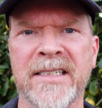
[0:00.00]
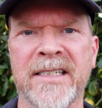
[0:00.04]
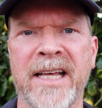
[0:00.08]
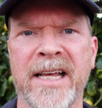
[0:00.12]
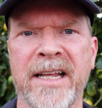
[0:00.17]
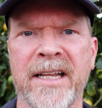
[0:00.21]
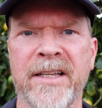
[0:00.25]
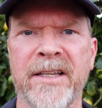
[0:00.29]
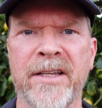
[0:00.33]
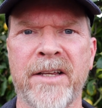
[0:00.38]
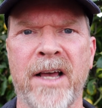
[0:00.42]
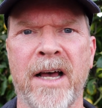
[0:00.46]

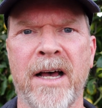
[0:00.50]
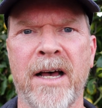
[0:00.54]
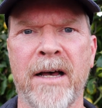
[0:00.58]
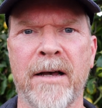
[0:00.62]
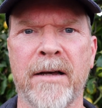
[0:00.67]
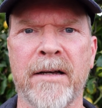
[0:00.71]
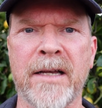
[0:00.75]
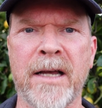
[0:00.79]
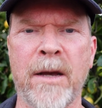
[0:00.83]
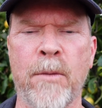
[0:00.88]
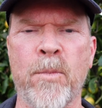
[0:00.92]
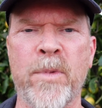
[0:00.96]

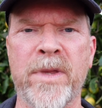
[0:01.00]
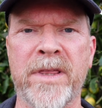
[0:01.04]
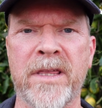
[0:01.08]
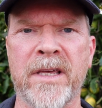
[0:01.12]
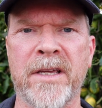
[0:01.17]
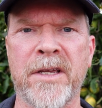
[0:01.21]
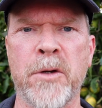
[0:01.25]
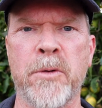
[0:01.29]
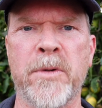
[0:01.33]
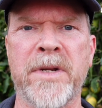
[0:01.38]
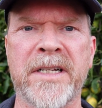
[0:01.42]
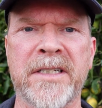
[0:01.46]
that come with the
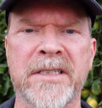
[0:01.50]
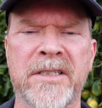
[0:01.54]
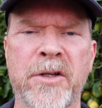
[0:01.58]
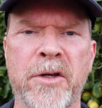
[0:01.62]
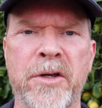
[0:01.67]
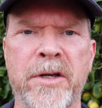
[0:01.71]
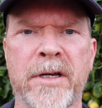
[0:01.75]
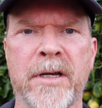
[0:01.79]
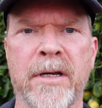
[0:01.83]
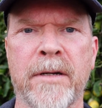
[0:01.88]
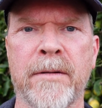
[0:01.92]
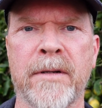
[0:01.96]
unit so
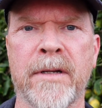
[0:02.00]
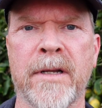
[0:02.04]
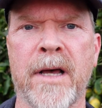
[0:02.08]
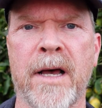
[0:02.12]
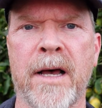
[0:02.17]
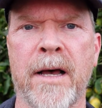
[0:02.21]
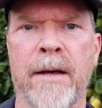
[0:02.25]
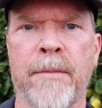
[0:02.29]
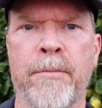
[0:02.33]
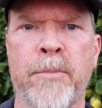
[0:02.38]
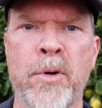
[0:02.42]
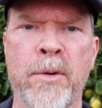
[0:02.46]
you can
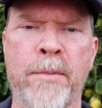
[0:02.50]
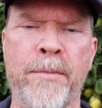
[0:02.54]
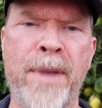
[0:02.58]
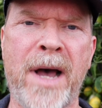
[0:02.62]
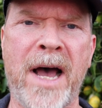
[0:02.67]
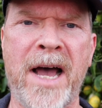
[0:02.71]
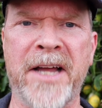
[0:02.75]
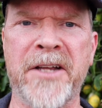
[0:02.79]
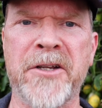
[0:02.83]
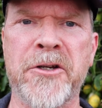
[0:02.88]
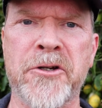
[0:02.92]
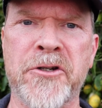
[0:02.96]
put
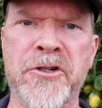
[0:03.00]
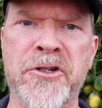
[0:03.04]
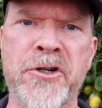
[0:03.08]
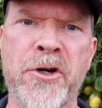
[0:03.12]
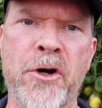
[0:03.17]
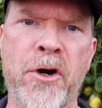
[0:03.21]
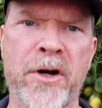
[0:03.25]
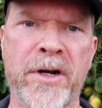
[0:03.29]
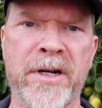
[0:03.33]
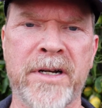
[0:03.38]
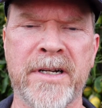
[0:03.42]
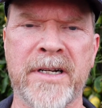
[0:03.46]
behind your
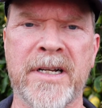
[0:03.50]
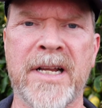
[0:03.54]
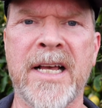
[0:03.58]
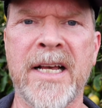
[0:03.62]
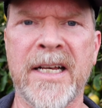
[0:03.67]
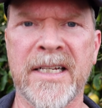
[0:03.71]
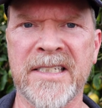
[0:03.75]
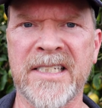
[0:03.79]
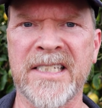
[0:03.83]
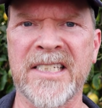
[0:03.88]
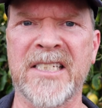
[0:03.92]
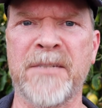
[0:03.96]
shirt and
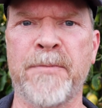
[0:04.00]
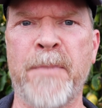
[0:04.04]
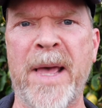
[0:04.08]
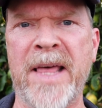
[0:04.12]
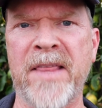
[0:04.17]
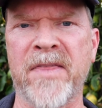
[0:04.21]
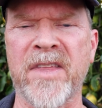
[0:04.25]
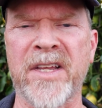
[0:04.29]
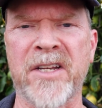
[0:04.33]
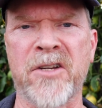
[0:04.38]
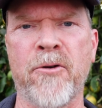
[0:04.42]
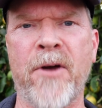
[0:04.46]

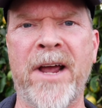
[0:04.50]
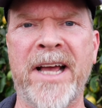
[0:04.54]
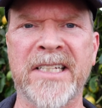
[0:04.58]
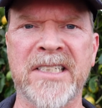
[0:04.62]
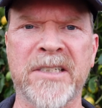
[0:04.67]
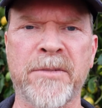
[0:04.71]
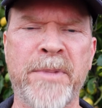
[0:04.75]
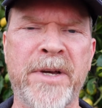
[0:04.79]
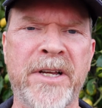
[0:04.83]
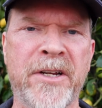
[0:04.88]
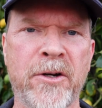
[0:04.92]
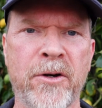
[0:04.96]
suspend the
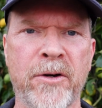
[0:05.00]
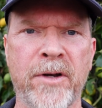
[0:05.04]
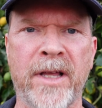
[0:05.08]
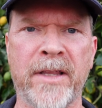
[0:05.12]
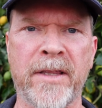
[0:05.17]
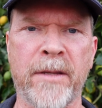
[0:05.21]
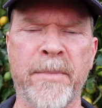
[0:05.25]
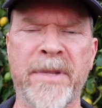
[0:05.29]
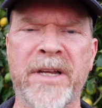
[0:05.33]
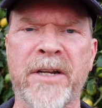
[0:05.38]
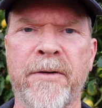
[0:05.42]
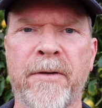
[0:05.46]
transmitter on
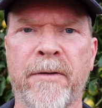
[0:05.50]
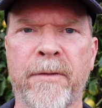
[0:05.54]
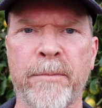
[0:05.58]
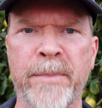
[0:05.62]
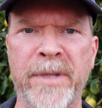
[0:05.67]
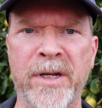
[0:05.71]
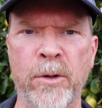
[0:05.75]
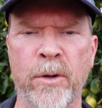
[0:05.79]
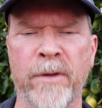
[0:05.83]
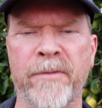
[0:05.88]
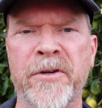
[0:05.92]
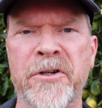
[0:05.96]
the
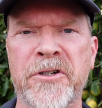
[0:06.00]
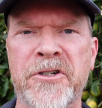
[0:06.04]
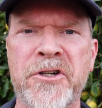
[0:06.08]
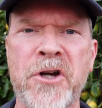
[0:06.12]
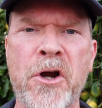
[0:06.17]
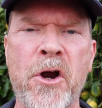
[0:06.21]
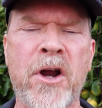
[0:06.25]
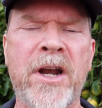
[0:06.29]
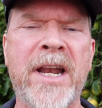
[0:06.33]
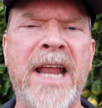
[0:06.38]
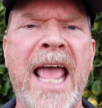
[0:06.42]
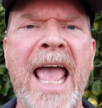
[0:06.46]
middle of your
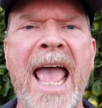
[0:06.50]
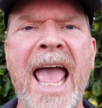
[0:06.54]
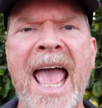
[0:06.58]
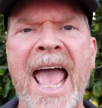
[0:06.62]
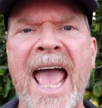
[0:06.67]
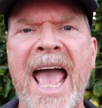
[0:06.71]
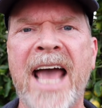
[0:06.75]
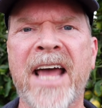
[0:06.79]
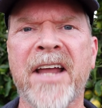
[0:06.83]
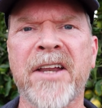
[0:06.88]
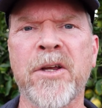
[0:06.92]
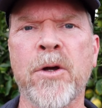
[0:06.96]
shirt.
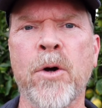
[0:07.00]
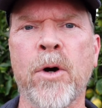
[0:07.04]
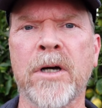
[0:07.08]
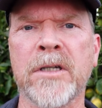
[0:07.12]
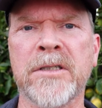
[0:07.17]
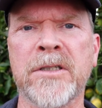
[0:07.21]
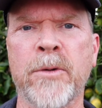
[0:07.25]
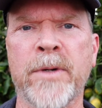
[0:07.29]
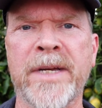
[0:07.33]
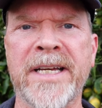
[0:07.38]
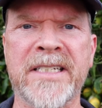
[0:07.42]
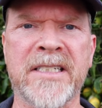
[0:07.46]
And you
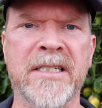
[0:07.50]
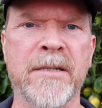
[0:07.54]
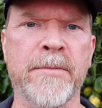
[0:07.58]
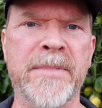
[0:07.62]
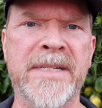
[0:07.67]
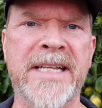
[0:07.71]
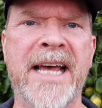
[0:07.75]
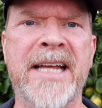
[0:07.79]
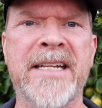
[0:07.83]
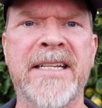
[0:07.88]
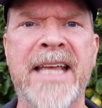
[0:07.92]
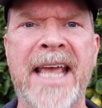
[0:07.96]
also get some
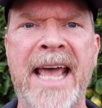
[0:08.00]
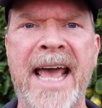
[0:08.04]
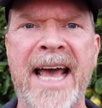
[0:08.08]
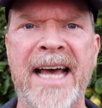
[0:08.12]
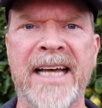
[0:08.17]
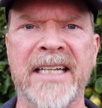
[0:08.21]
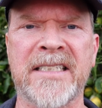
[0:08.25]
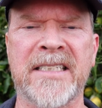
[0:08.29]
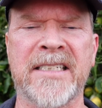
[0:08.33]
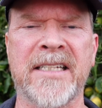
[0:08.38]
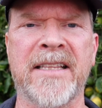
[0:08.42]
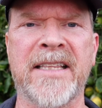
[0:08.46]
dead
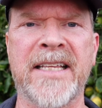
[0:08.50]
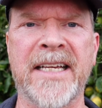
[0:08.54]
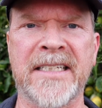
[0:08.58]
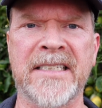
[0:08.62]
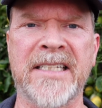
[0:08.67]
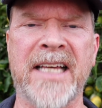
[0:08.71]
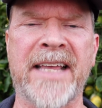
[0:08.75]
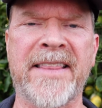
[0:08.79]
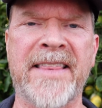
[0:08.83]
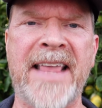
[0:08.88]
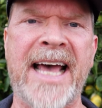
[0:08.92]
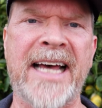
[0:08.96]
cats and things
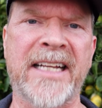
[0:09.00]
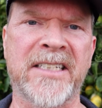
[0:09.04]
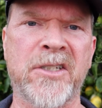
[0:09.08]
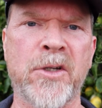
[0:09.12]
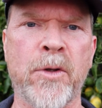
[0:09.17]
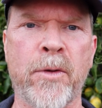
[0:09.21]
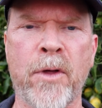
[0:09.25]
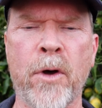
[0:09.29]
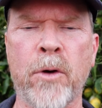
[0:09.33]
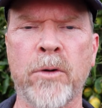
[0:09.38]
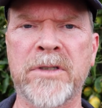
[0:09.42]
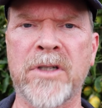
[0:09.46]
like that. So
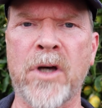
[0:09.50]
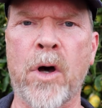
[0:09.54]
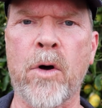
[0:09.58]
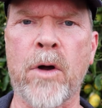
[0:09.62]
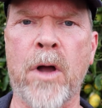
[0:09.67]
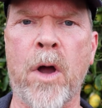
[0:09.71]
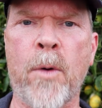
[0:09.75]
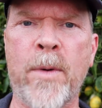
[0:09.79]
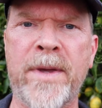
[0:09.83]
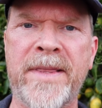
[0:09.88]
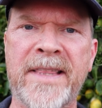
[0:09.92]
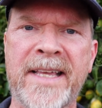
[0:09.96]
those all
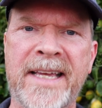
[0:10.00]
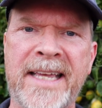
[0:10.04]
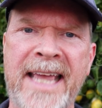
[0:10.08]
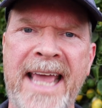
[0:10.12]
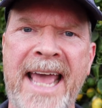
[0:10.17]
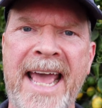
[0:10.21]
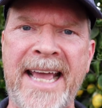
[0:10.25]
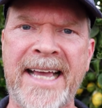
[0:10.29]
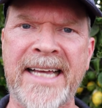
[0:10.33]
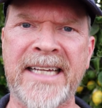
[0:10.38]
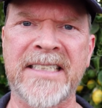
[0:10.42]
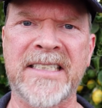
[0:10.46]
go in the
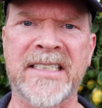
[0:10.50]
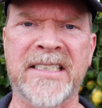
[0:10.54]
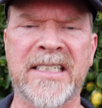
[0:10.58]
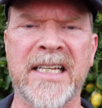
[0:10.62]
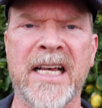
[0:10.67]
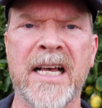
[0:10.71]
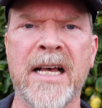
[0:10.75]
case,